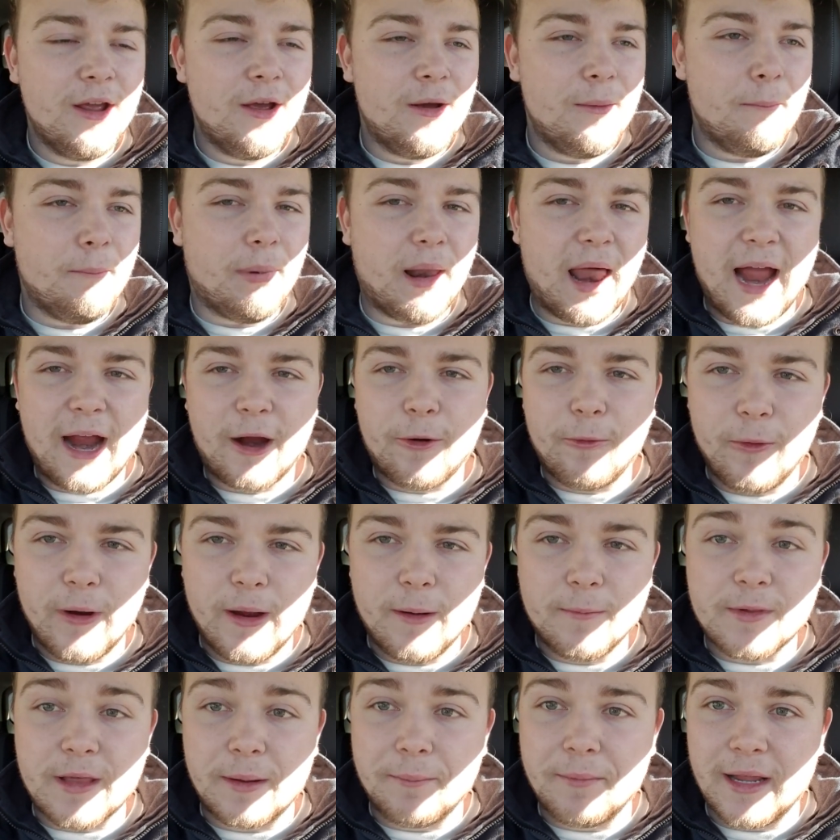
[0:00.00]
Black
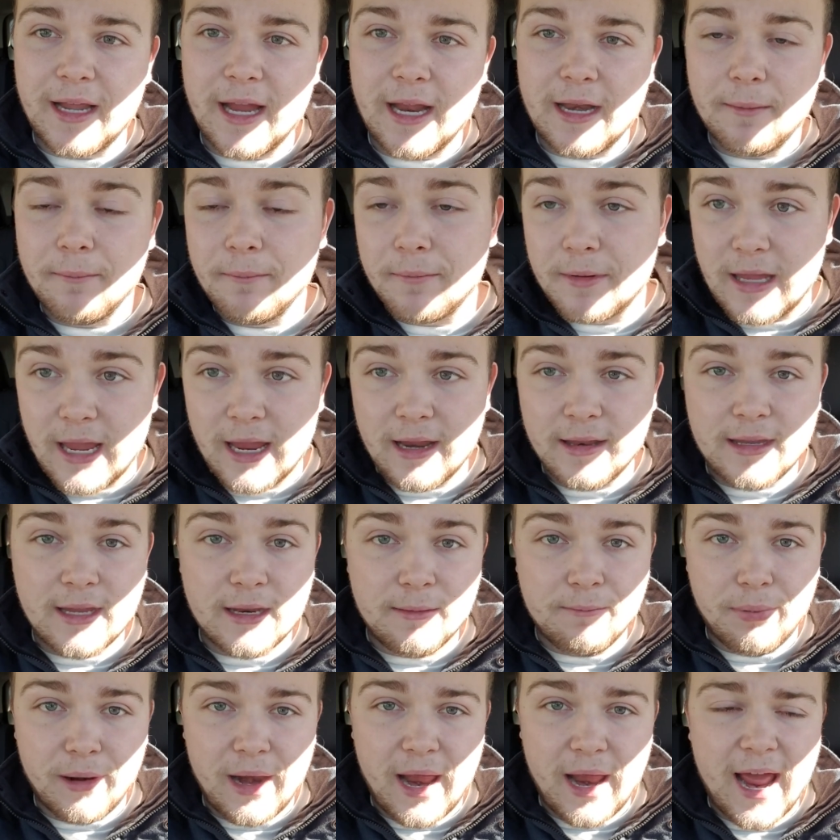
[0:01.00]
rims. I'm going to get it tinted
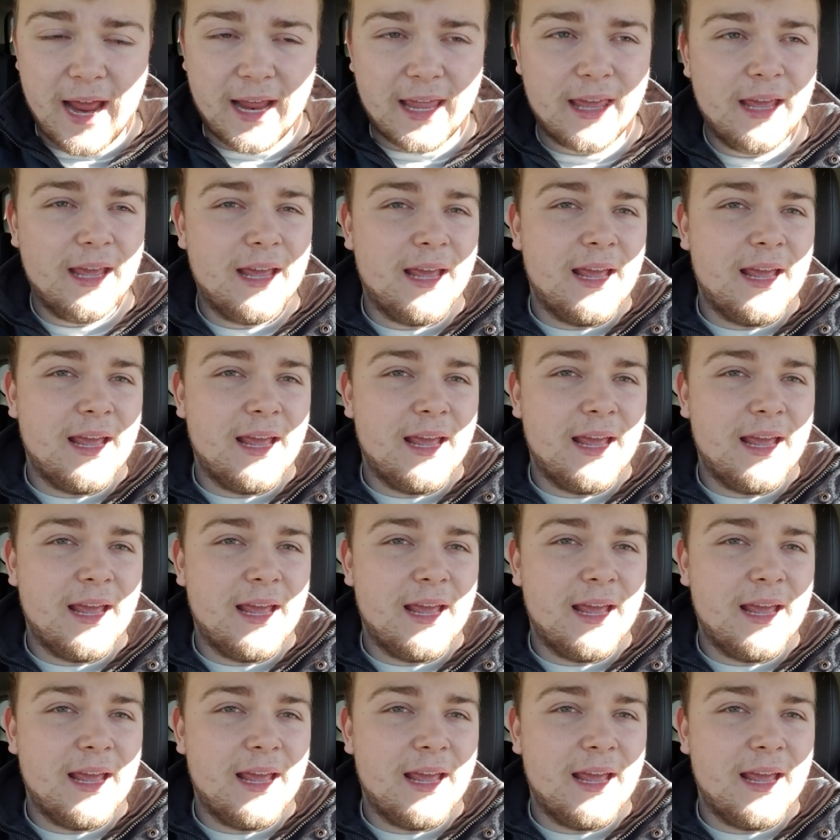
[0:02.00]
black.